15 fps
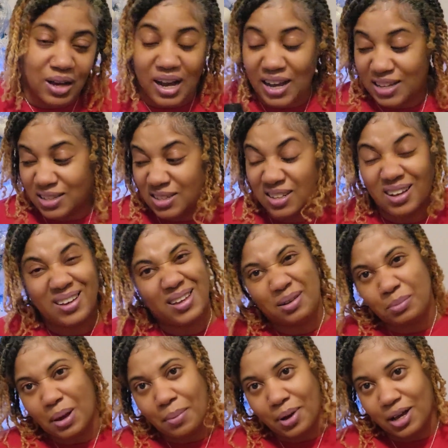I had stuck
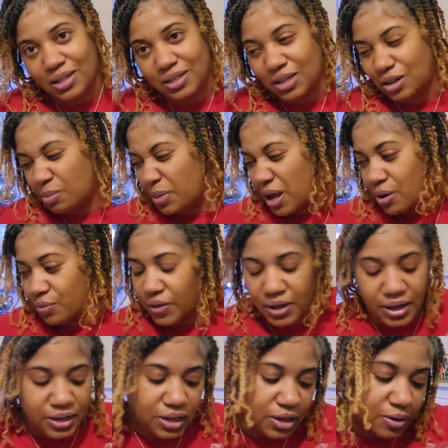in my box here, but I don't
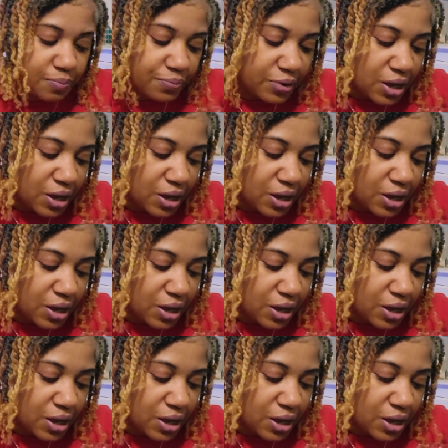think I did.